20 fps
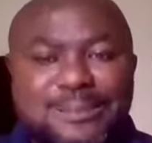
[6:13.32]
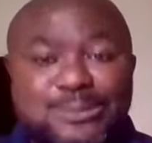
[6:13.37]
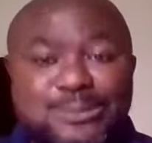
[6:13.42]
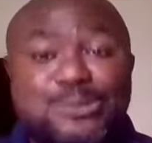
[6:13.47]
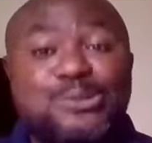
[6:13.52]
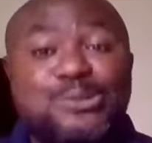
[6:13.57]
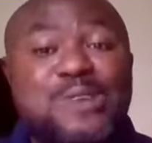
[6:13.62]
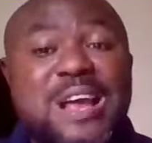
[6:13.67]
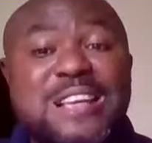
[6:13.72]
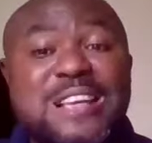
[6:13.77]

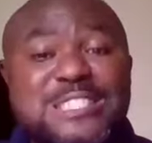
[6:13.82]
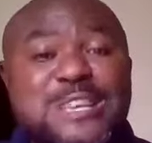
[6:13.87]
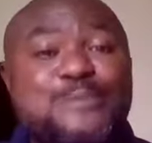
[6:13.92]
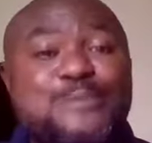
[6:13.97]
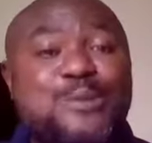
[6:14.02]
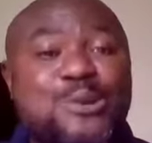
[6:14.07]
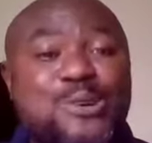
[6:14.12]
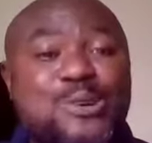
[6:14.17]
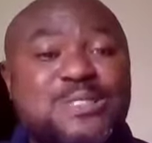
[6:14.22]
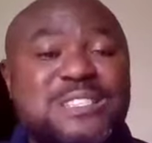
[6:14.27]
Do you not say
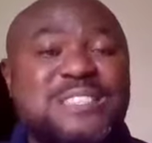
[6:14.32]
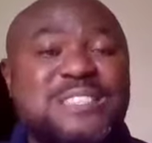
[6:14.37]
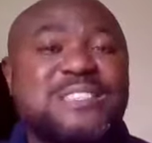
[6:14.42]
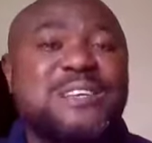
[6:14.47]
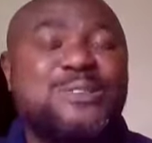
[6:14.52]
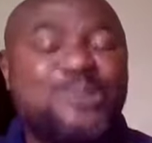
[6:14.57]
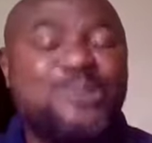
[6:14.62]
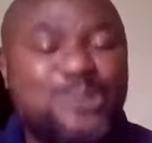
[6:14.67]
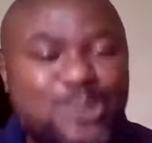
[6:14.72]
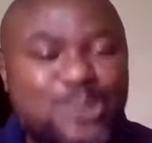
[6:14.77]
because it's
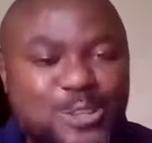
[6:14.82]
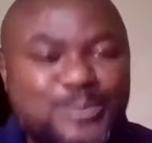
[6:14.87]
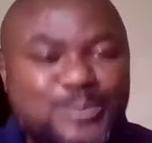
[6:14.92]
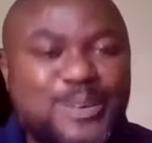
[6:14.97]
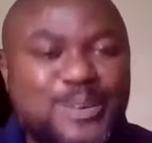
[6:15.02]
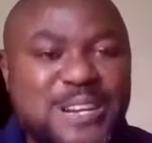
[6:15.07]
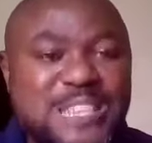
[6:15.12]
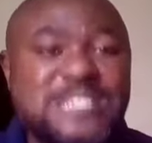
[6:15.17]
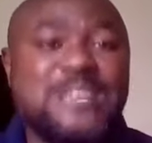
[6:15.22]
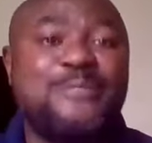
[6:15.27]
a donor's
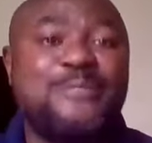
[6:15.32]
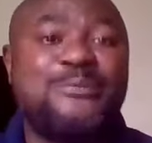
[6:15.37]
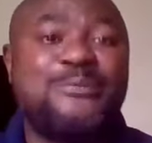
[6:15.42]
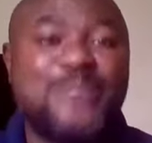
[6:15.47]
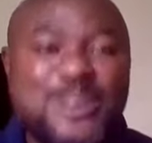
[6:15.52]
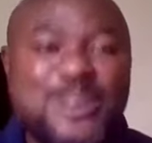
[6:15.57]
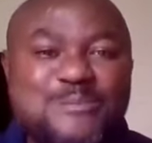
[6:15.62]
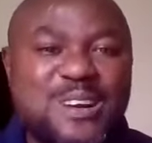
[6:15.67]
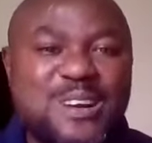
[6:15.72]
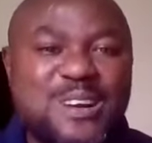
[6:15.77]
money, it's a
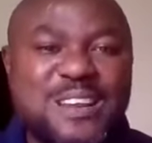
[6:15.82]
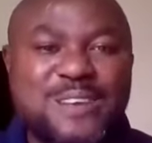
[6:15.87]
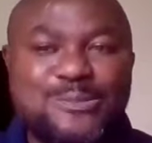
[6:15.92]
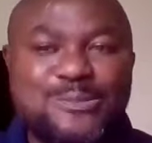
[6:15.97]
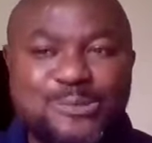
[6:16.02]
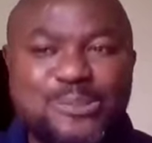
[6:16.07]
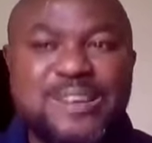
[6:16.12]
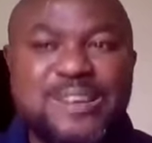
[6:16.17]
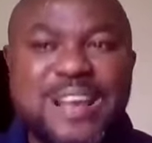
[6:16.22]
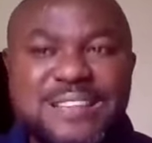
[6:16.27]
free money,
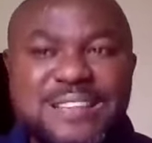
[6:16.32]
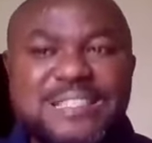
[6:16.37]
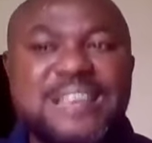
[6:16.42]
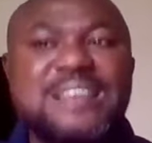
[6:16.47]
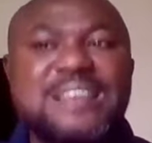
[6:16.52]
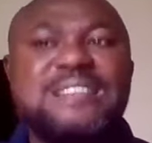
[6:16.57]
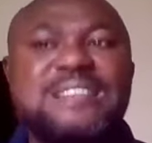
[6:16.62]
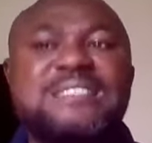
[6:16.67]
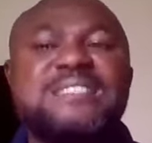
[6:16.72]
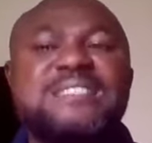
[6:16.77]
will you not say
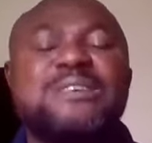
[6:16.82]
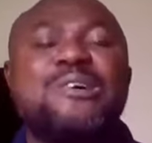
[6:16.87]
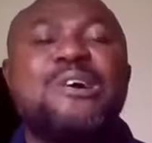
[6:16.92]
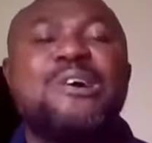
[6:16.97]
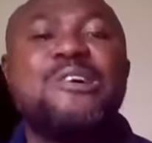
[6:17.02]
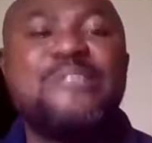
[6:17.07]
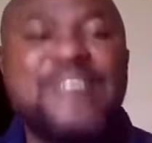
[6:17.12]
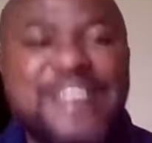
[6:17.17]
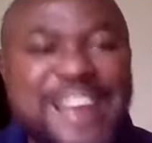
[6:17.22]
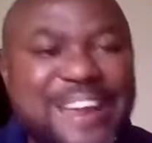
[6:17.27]
it's
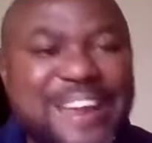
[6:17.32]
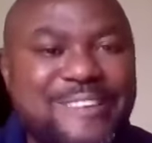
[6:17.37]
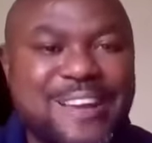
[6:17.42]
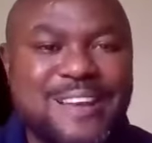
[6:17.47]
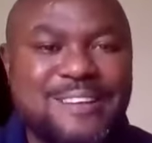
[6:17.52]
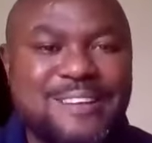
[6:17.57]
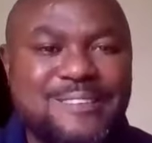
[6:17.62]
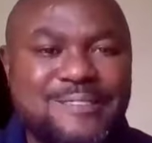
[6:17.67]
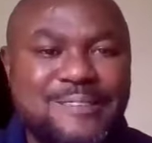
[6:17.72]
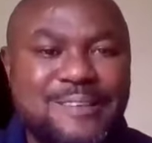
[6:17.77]
100 naira?
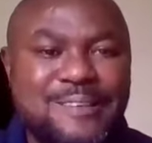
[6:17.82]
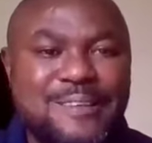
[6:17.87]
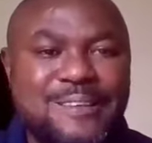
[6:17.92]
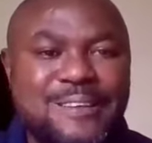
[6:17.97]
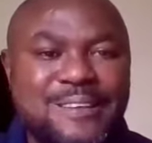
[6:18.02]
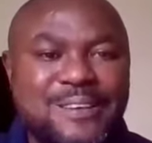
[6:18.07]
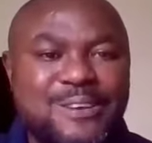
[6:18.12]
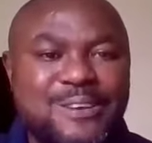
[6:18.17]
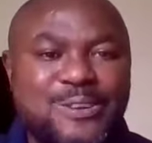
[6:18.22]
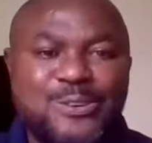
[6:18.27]

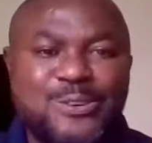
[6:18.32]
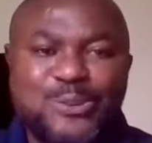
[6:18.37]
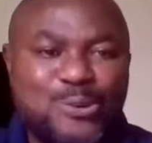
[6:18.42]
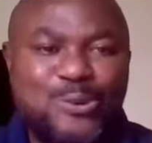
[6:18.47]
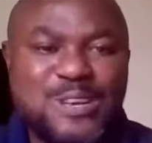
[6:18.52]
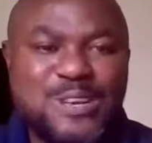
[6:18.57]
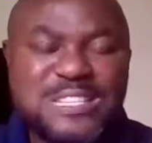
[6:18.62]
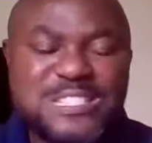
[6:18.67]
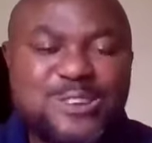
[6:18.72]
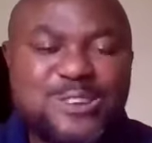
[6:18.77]

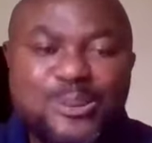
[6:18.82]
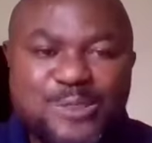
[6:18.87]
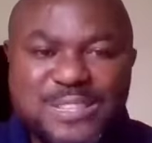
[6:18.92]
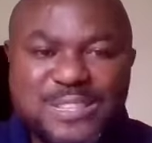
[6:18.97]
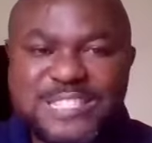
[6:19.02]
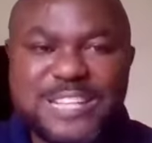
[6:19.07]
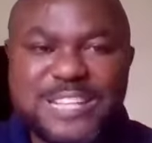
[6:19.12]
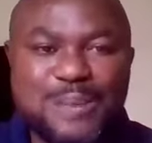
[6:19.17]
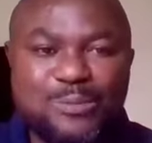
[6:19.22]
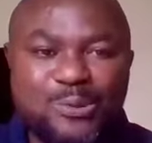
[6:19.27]
No, it's not
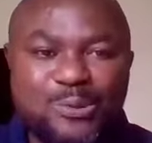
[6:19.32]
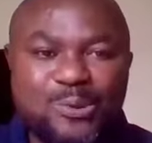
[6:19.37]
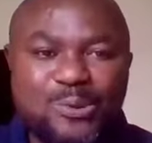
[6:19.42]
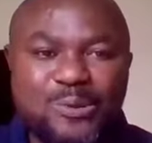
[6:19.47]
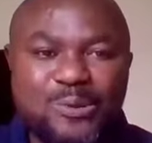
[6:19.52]
reasonable.